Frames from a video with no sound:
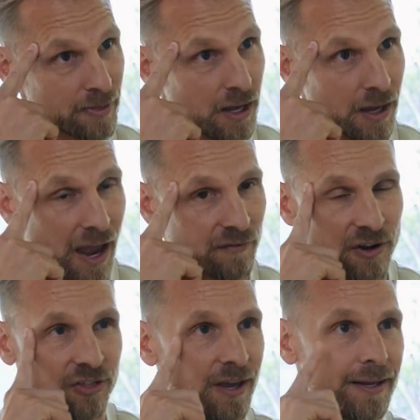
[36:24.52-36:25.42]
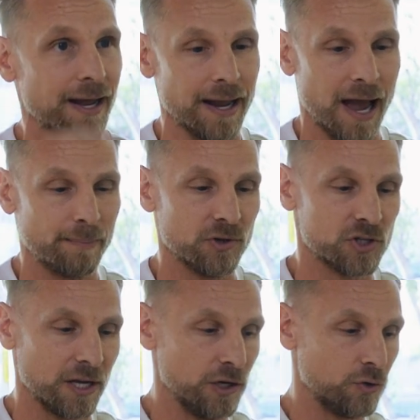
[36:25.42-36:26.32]
Mm-hmm. Everything that
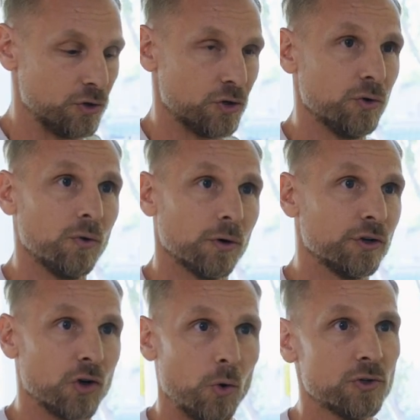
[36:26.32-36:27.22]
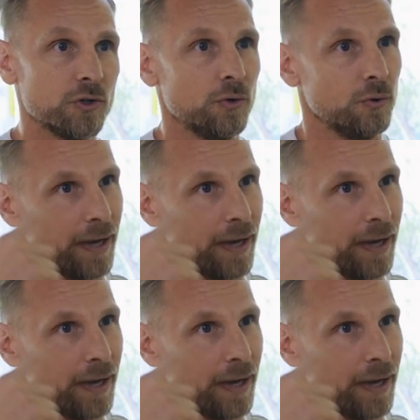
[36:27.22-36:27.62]
happens that you do or don't do